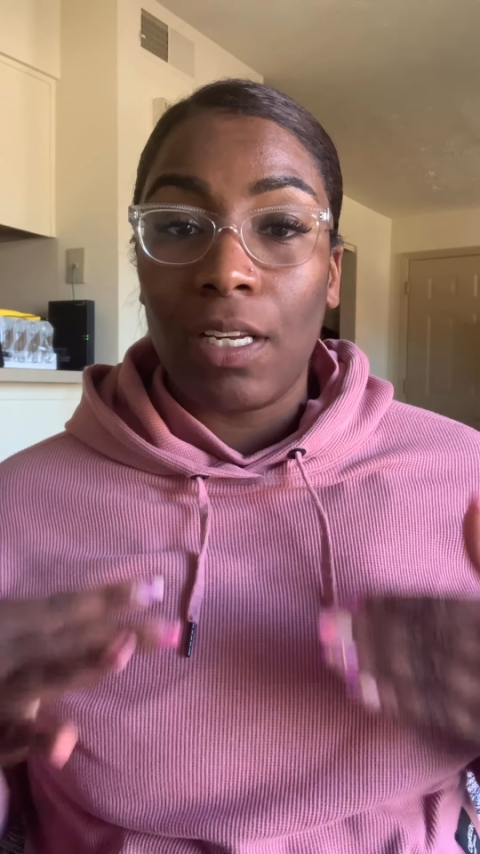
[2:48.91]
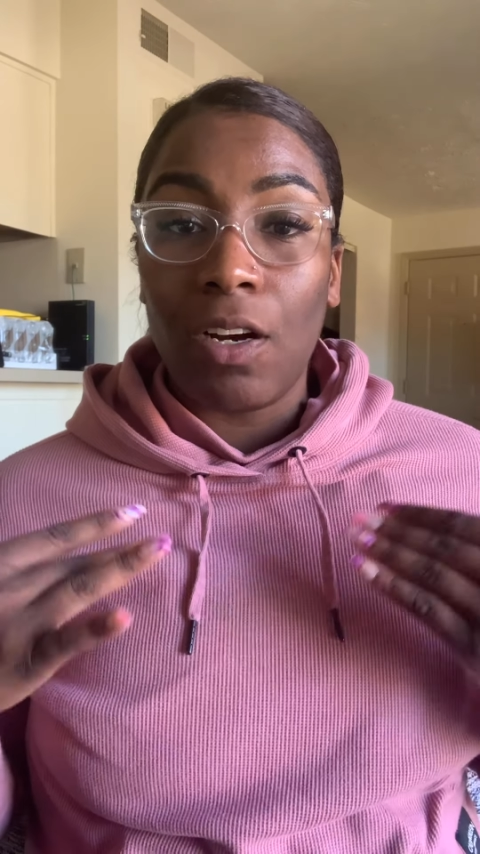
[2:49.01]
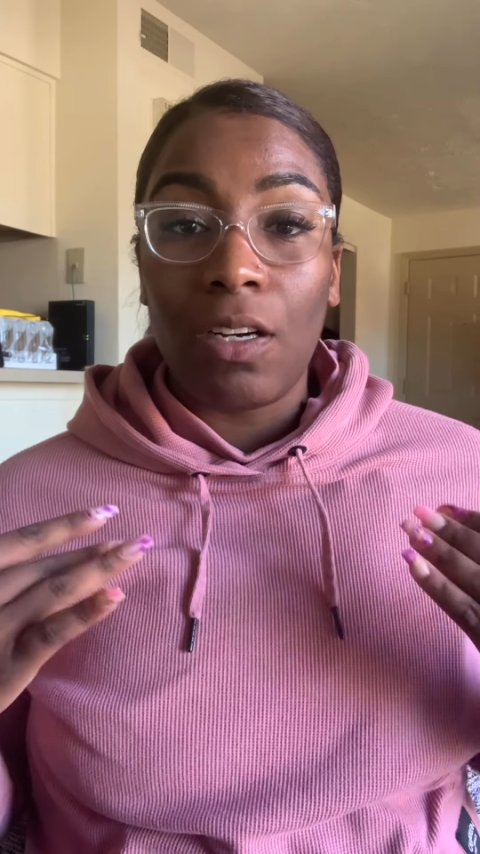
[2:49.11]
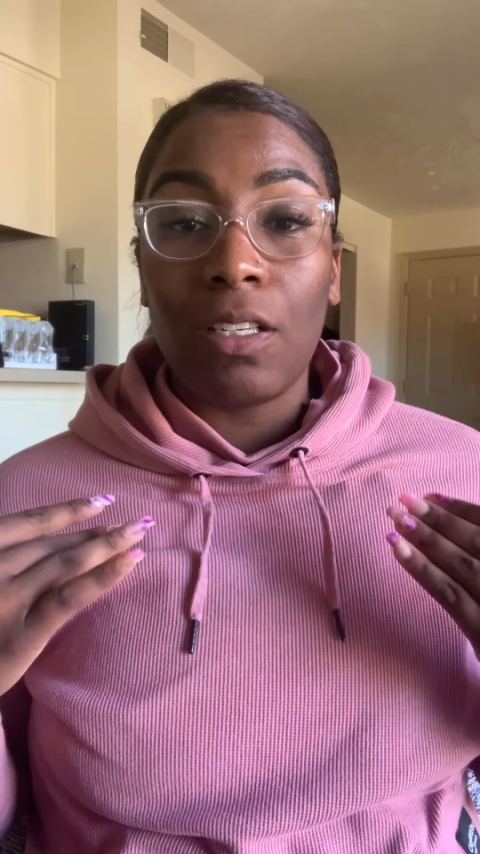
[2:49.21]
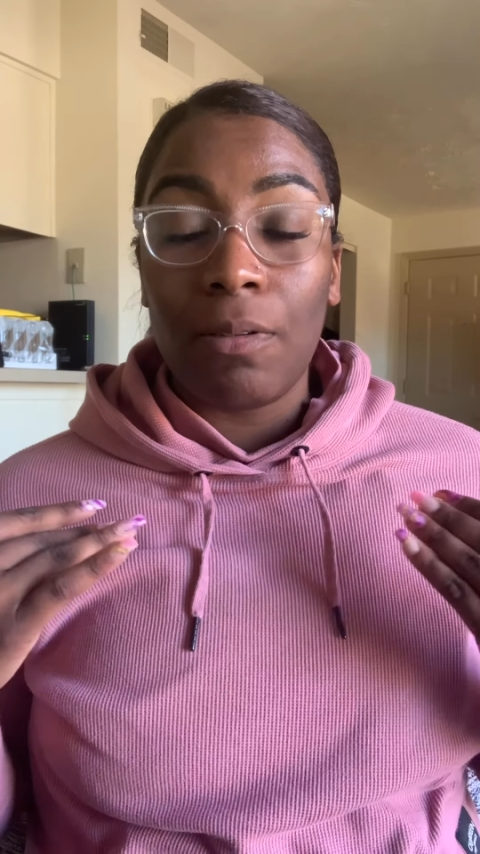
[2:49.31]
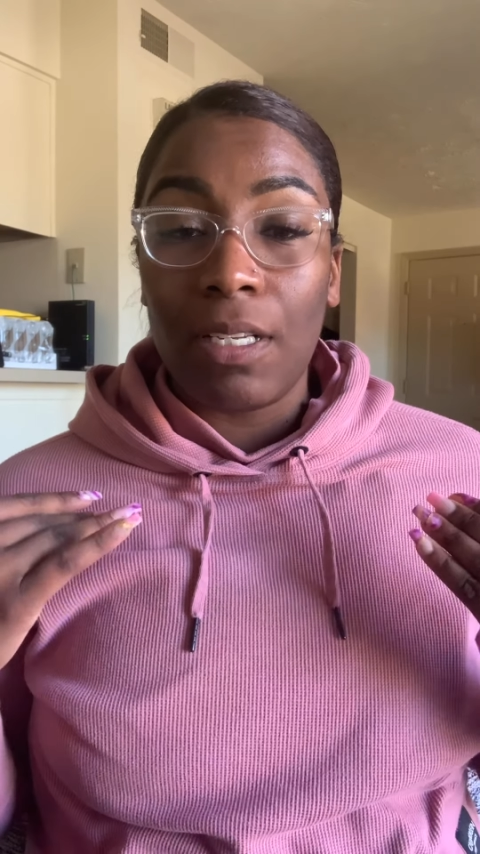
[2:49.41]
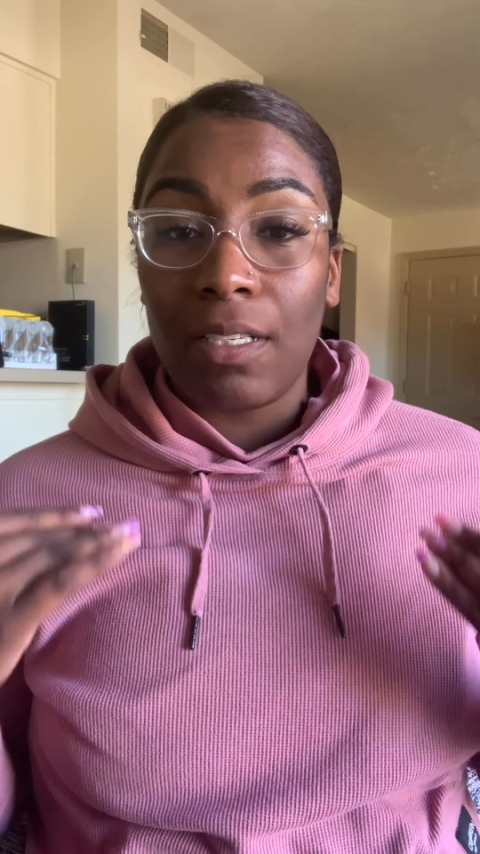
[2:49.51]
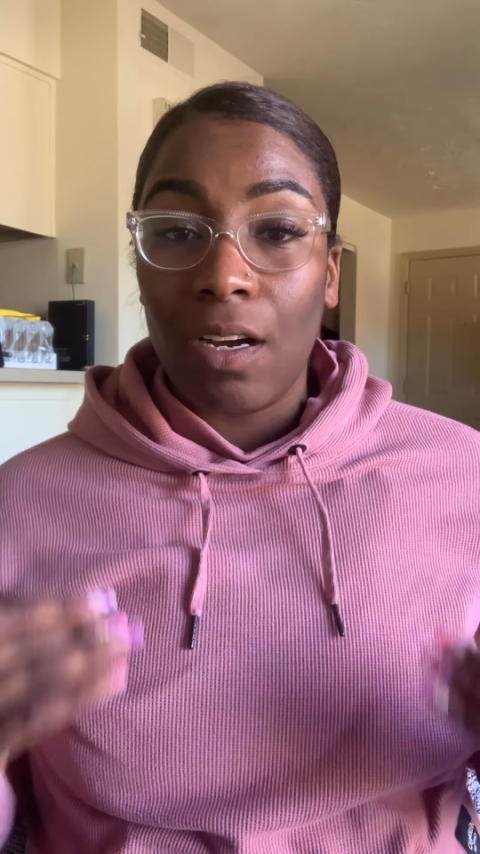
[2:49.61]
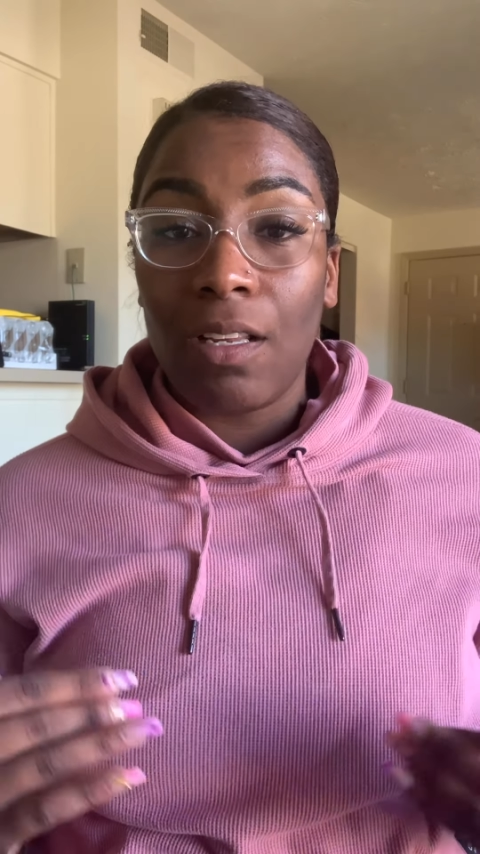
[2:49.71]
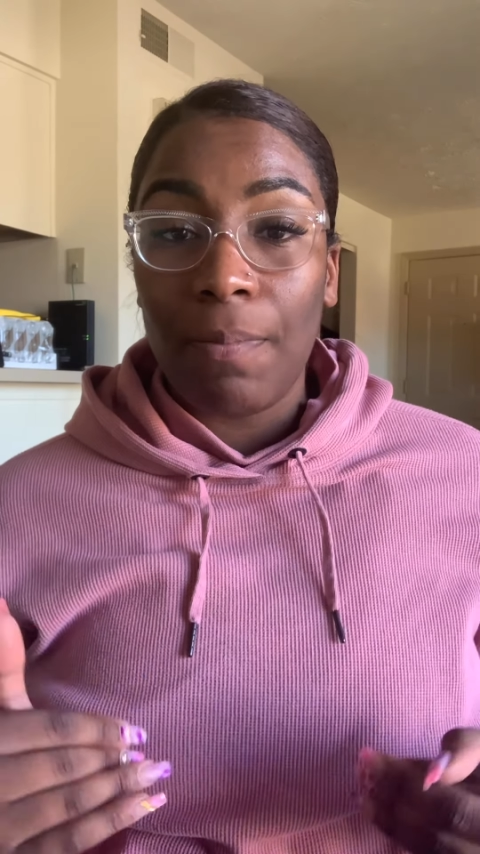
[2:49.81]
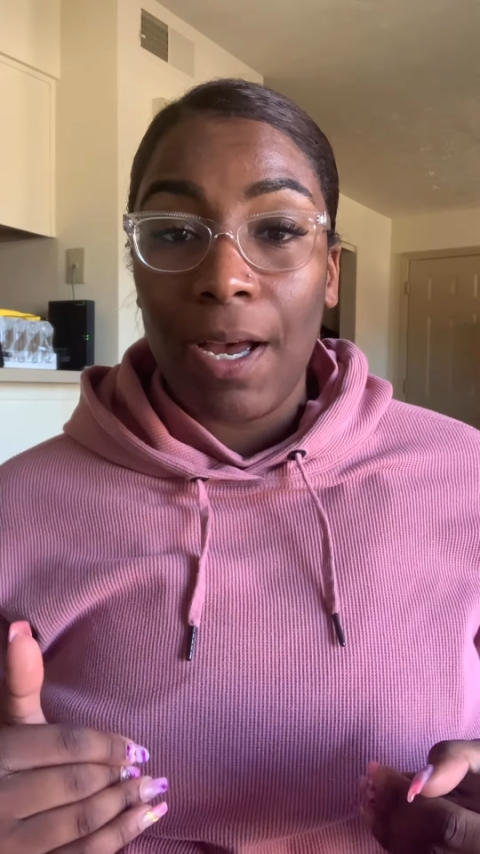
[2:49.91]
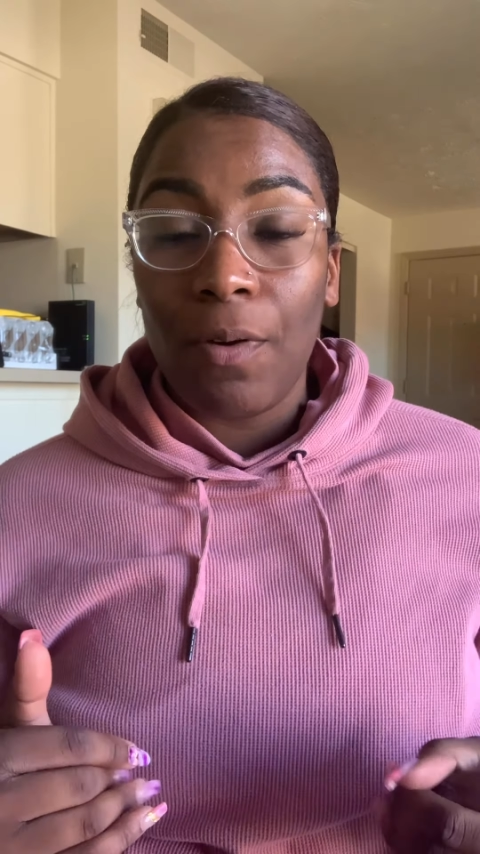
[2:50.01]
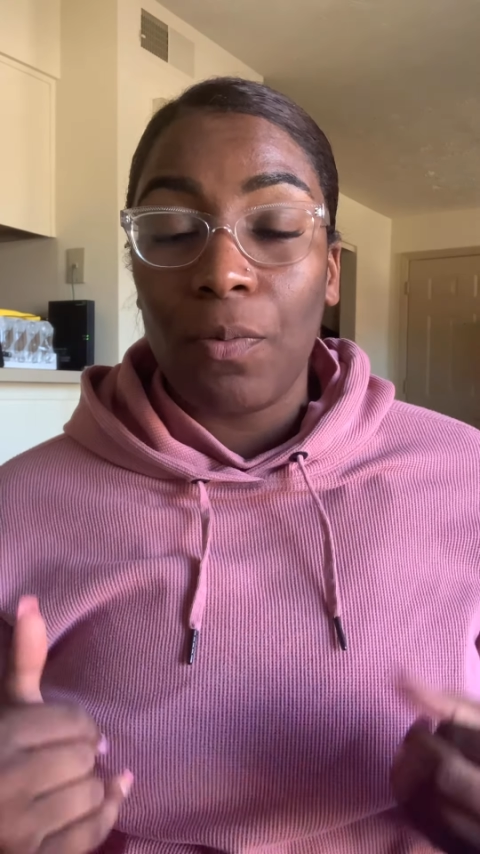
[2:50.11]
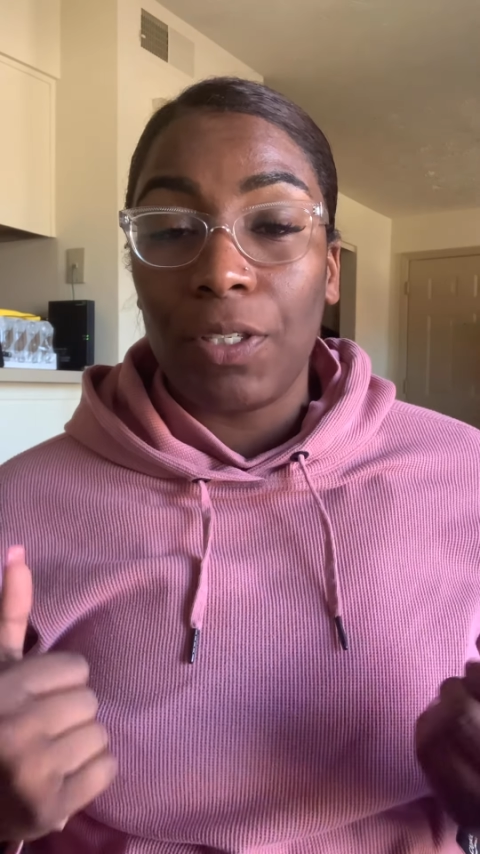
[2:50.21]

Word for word: It all it's all about